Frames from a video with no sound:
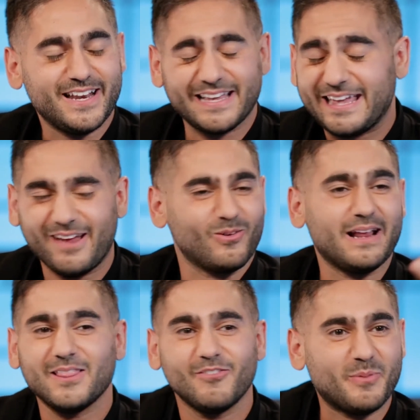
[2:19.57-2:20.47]
And again, what
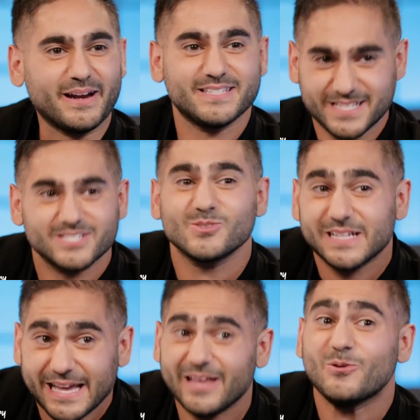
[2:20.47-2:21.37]
I love about it is this is
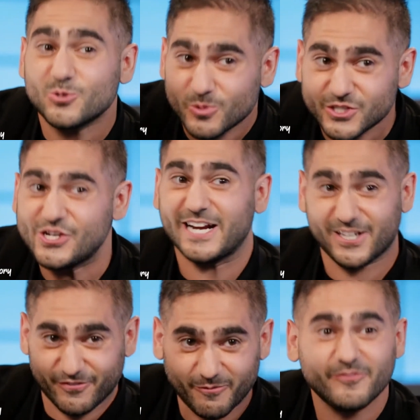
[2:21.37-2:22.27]
a kid who was
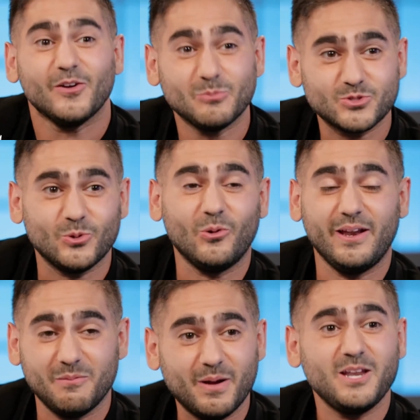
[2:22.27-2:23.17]
rejected from film school,
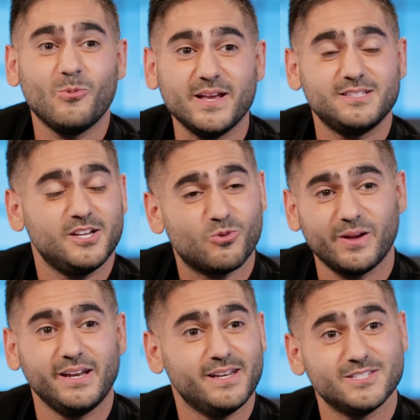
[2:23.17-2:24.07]
and in many ways, he
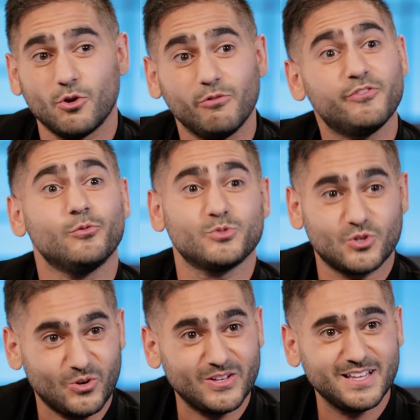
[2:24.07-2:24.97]
created his own film
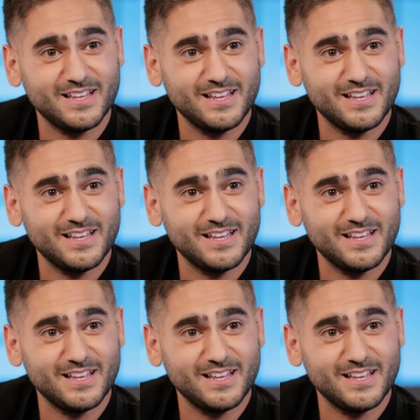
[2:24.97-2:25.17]
school.